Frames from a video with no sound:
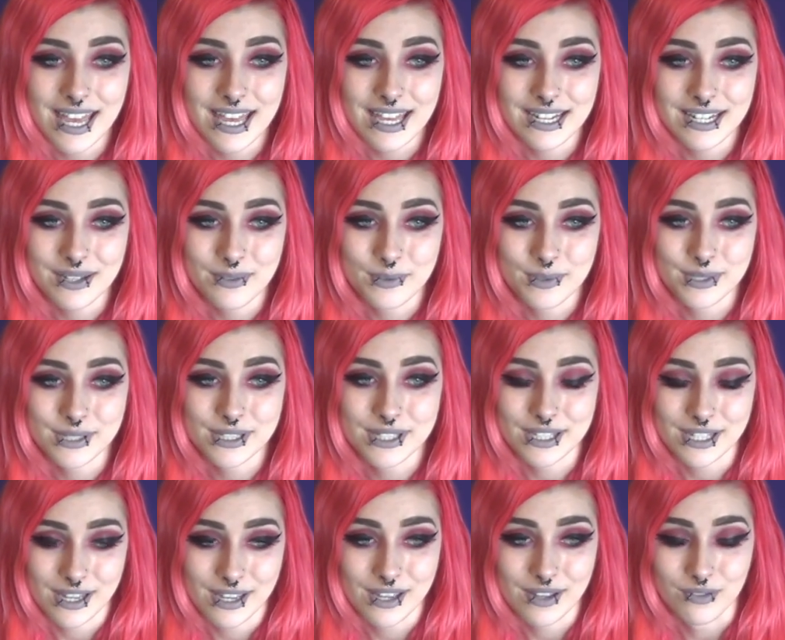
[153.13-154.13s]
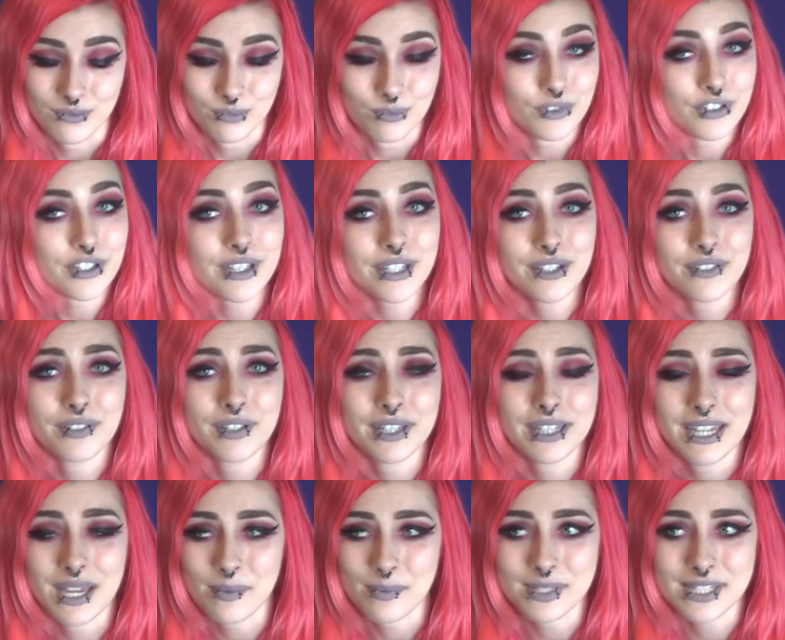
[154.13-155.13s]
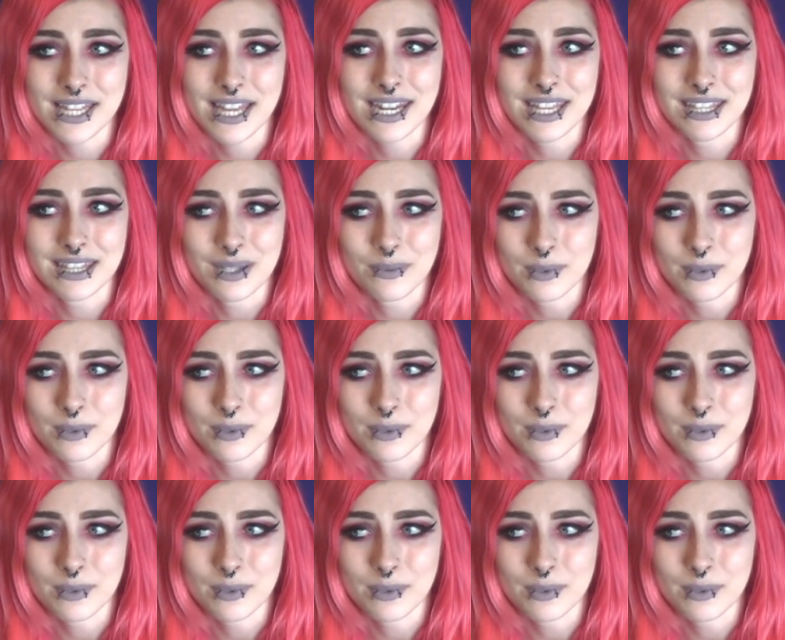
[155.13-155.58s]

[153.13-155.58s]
and it was really upsetting.